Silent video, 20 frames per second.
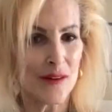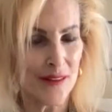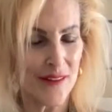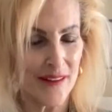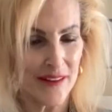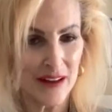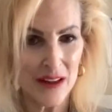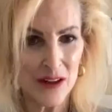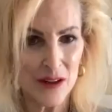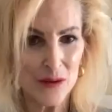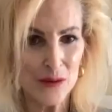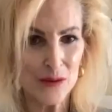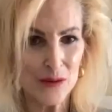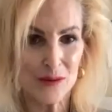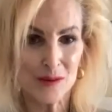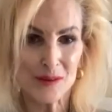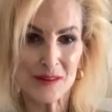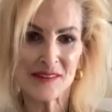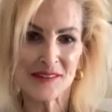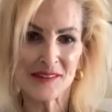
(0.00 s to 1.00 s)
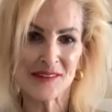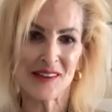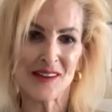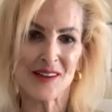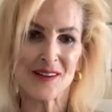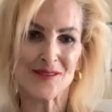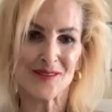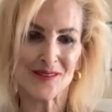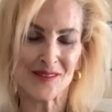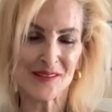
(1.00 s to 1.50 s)
thank you, Luis.
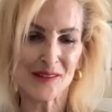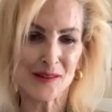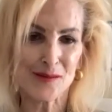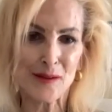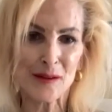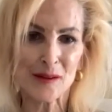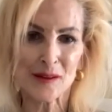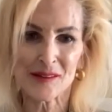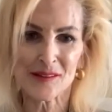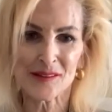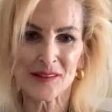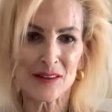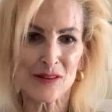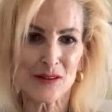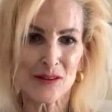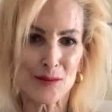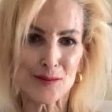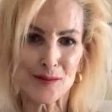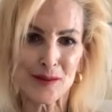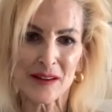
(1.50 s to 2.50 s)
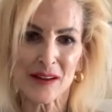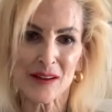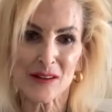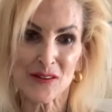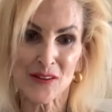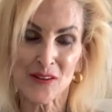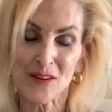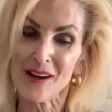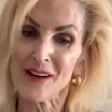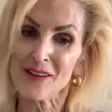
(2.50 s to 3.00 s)
Um, it's been such a
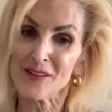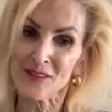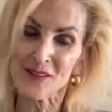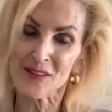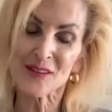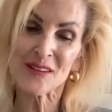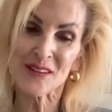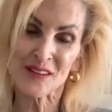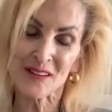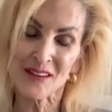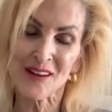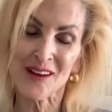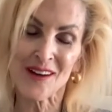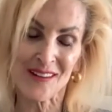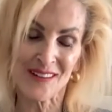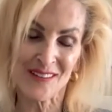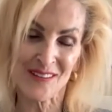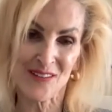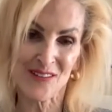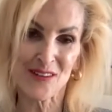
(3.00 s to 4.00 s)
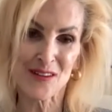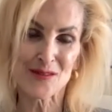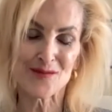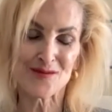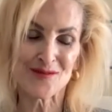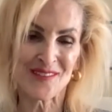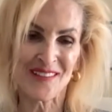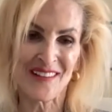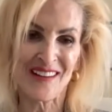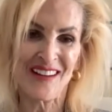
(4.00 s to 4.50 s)
pleasure. I've learned a lot
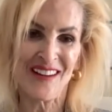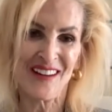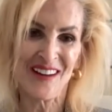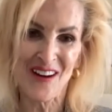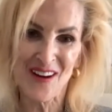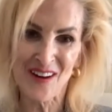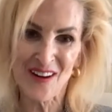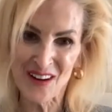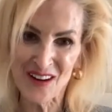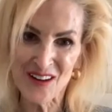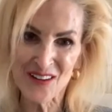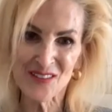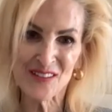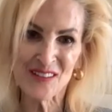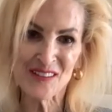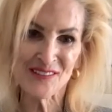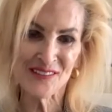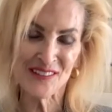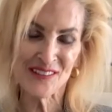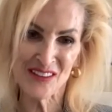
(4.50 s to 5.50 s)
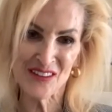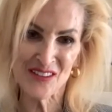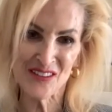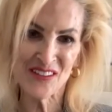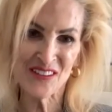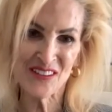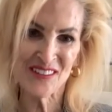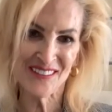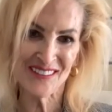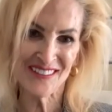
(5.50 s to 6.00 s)
from our
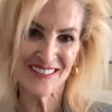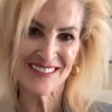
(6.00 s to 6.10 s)
conversation.